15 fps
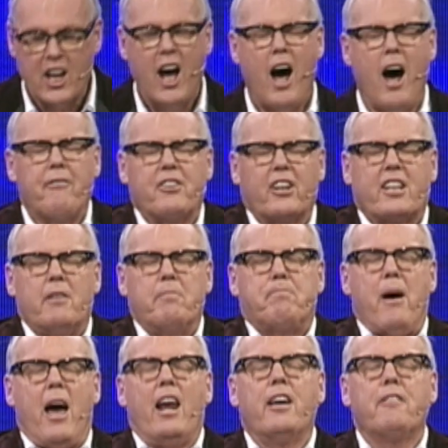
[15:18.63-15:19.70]
of the
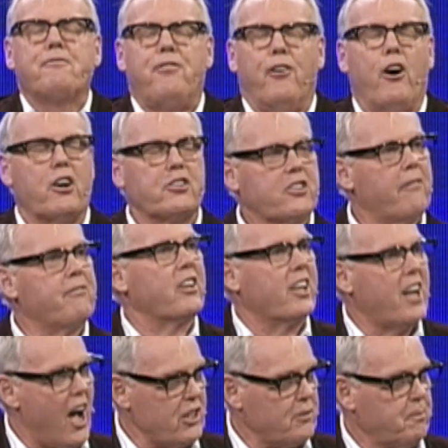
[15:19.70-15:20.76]
compelling force of the
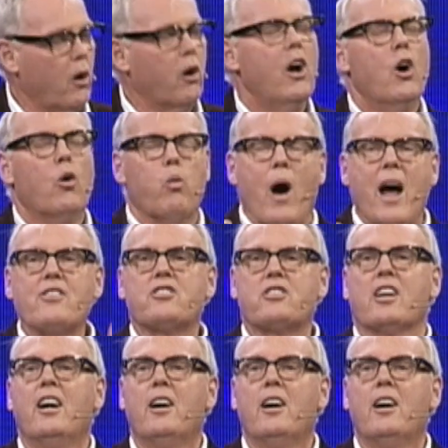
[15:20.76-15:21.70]
gospel. Once